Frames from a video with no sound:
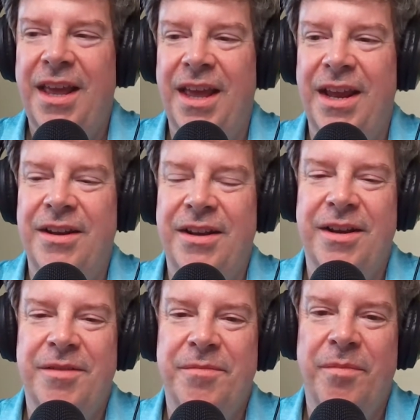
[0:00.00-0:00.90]
and
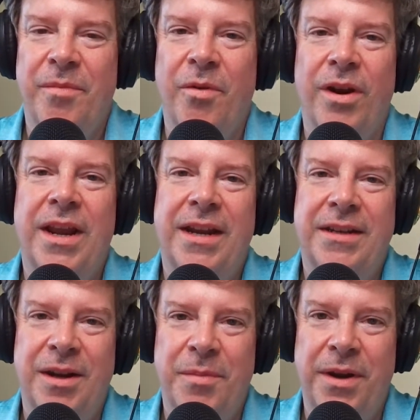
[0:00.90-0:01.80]
more
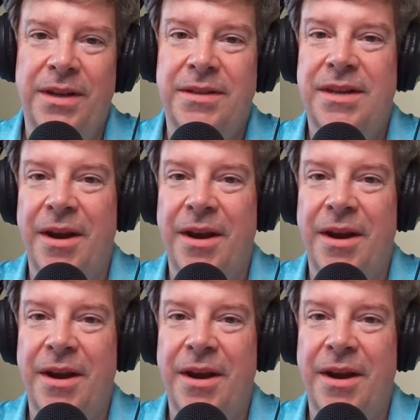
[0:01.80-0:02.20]
connected opinions.